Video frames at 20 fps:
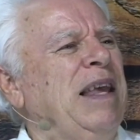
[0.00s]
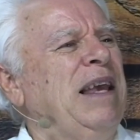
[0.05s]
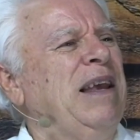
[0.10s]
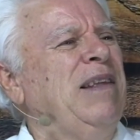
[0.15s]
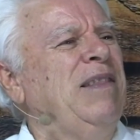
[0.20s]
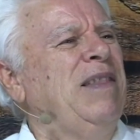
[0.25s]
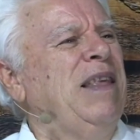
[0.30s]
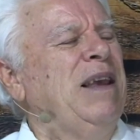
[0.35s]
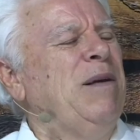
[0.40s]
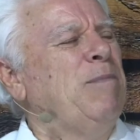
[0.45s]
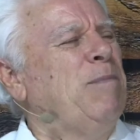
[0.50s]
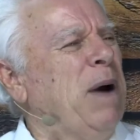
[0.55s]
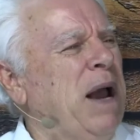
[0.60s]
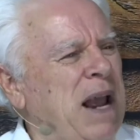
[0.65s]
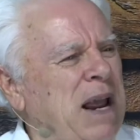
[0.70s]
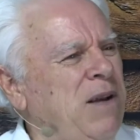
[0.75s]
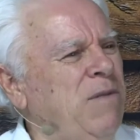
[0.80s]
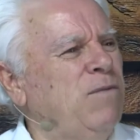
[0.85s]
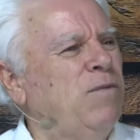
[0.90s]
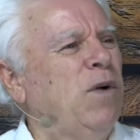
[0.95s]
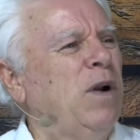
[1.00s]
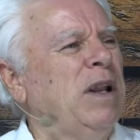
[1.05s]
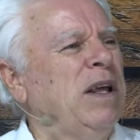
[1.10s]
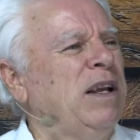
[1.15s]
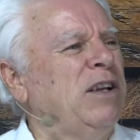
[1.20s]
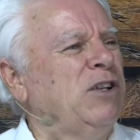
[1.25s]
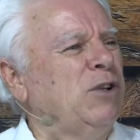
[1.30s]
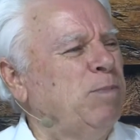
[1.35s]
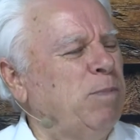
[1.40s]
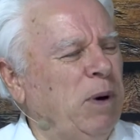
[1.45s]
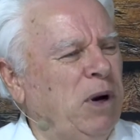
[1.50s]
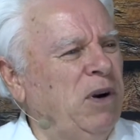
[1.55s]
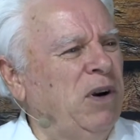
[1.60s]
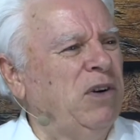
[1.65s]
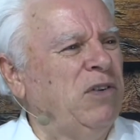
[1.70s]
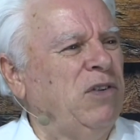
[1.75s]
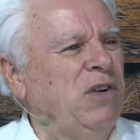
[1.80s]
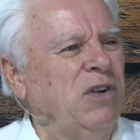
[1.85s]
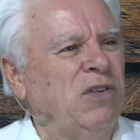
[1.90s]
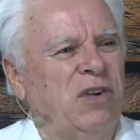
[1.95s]
the, the painful
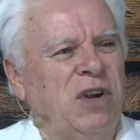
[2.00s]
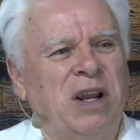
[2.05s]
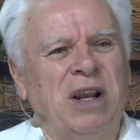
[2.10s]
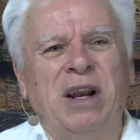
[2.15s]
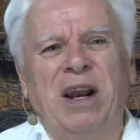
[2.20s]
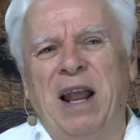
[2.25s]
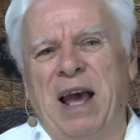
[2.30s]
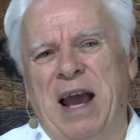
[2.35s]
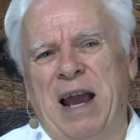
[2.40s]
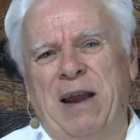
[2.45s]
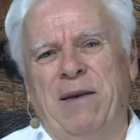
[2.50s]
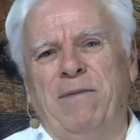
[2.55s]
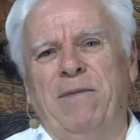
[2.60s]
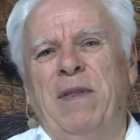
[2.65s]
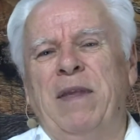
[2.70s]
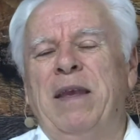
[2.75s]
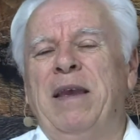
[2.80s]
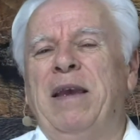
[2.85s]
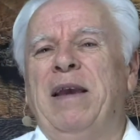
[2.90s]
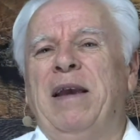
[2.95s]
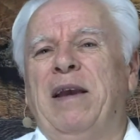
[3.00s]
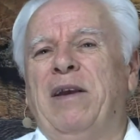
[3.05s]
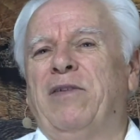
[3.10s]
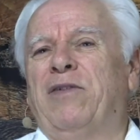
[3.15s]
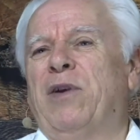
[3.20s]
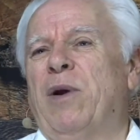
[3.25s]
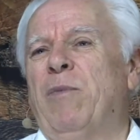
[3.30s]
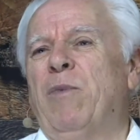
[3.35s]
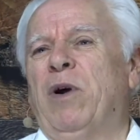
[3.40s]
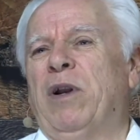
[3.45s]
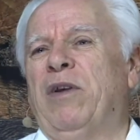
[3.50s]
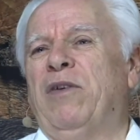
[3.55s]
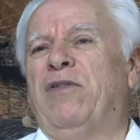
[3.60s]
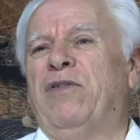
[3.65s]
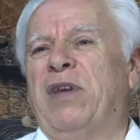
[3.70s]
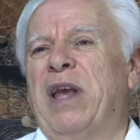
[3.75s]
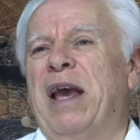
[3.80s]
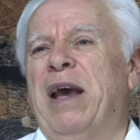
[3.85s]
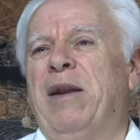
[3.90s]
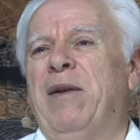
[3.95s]
experiences in life, as someone has
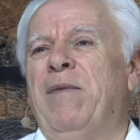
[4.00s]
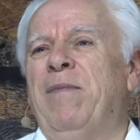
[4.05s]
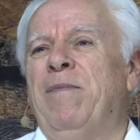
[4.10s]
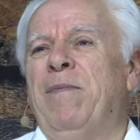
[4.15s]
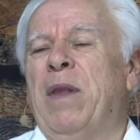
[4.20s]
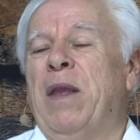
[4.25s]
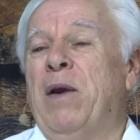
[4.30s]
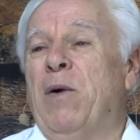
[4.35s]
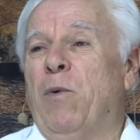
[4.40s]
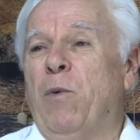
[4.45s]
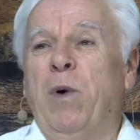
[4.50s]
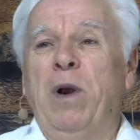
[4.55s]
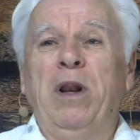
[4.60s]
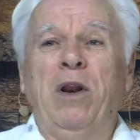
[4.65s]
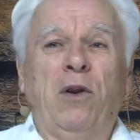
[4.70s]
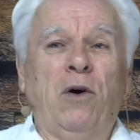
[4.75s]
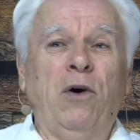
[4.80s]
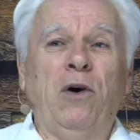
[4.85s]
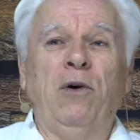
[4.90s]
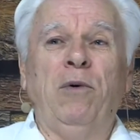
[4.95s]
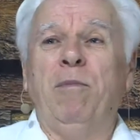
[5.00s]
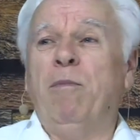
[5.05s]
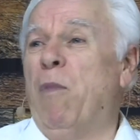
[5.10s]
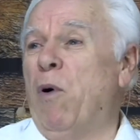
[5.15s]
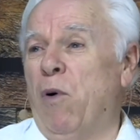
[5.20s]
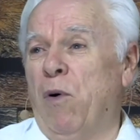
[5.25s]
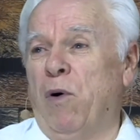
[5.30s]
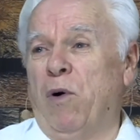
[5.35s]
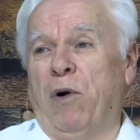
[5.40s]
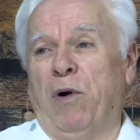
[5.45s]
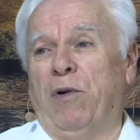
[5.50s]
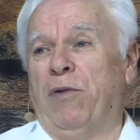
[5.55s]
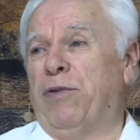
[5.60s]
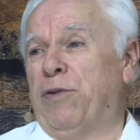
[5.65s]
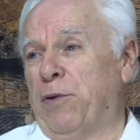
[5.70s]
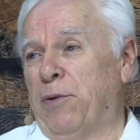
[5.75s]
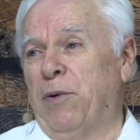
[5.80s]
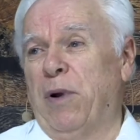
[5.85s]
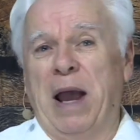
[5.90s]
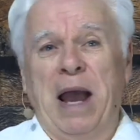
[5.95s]
said, we learn more
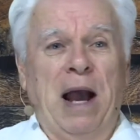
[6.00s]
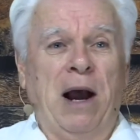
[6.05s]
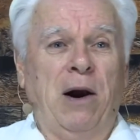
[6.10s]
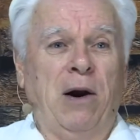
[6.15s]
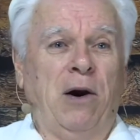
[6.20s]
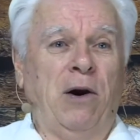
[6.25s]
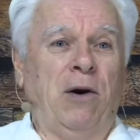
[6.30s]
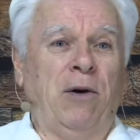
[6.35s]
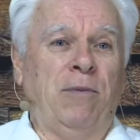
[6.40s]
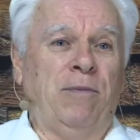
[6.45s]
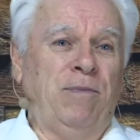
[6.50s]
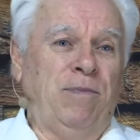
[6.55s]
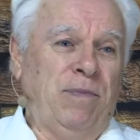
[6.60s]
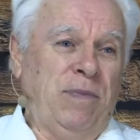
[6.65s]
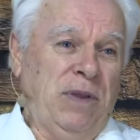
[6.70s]
through our